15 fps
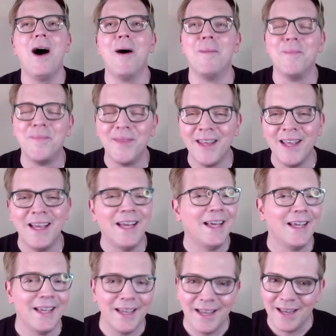Um,
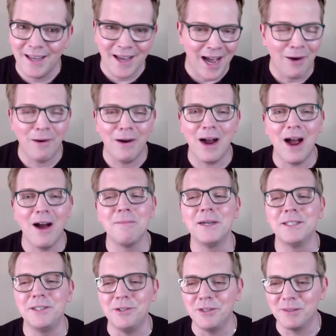how how
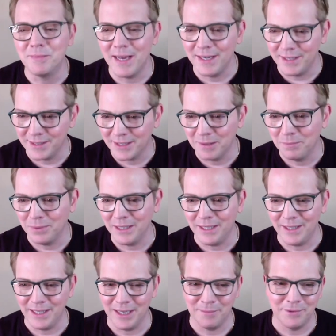much you spend is
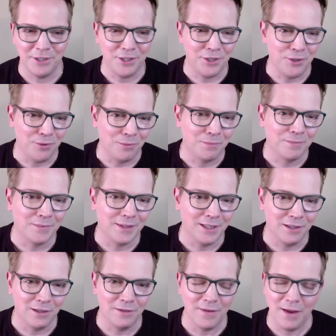completely up to you. You
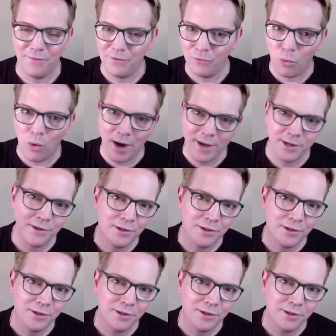know, if what you're